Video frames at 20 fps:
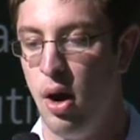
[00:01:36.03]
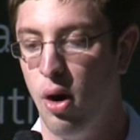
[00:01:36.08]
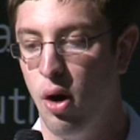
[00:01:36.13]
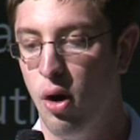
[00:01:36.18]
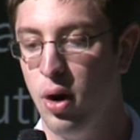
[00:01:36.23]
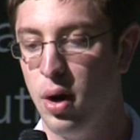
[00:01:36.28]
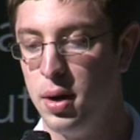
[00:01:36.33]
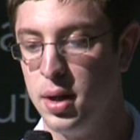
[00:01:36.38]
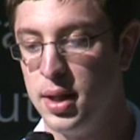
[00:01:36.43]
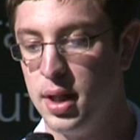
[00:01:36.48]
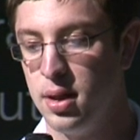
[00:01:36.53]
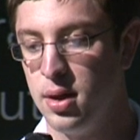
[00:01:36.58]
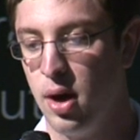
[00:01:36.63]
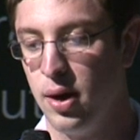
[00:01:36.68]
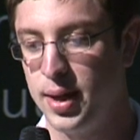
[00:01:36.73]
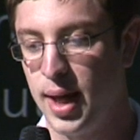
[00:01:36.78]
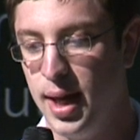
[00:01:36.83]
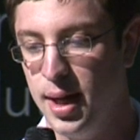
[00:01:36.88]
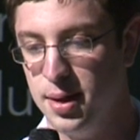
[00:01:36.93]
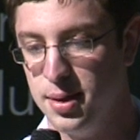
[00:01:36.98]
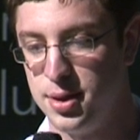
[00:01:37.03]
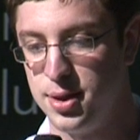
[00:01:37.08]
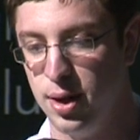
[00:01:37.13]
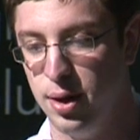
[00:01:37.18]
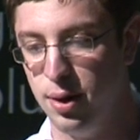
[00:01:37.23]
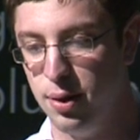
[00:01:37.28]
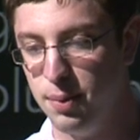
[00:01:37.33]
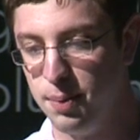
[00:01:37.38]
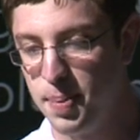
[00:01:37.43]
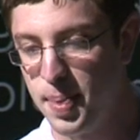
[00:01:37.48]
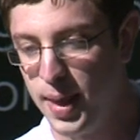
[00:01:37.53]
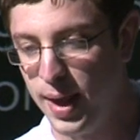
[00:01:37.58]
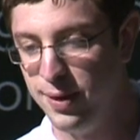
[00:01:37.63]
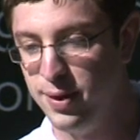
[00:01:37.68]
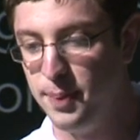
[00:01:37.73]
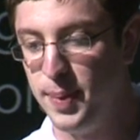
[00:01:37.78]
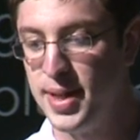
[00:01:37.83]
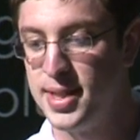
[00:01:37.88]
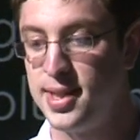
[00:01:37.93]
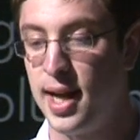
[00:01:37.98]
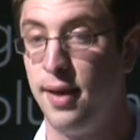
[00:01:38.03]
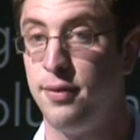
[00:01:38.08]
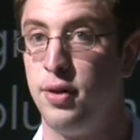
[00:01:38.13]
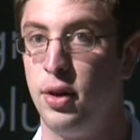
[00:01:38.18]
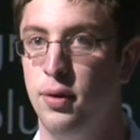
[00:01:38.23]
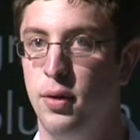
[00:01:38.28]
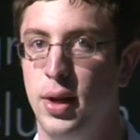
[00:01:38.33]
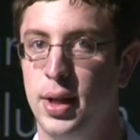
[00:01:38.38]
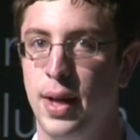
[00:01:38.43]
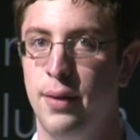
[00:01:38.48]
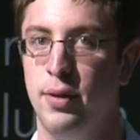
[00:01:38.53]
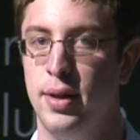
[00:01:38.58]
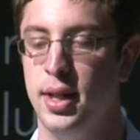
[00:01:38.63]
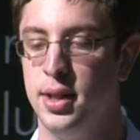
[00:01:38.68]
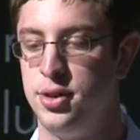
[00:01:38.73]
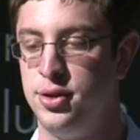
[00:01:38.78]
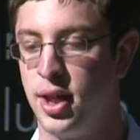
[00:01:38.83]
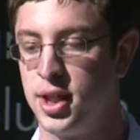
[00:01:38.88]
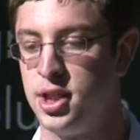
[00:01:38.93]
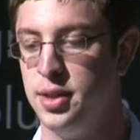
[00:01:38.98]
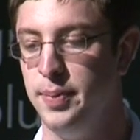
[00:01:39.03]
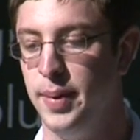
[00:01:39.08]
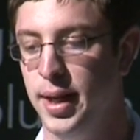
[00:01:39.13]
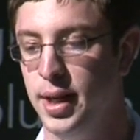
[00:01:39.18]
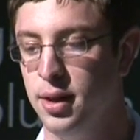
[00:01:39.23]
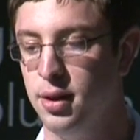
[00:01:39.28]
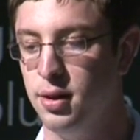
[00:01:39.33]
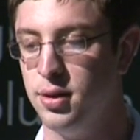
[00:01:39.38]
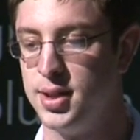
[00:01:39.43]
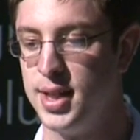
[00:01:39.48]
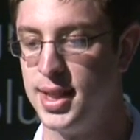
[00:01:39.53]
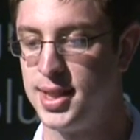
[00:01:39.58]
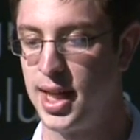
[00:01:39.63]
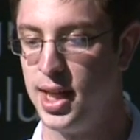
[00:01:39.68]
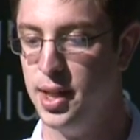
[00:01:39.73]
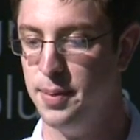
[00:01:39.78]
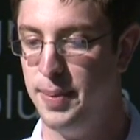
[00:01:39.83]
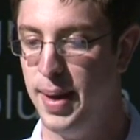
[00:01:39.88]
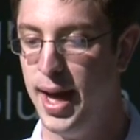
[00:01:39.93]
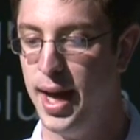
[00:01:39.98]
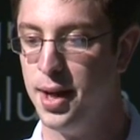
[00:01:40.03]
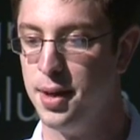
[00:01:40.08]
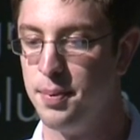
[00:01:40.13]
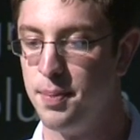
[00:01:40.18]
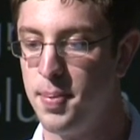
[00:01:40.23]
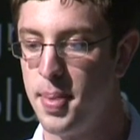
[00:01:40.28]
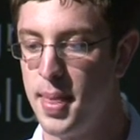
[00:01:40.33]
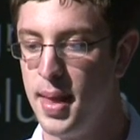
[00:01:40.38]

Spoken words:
So the best software won't give you an instruction manual, so that's kind of bad.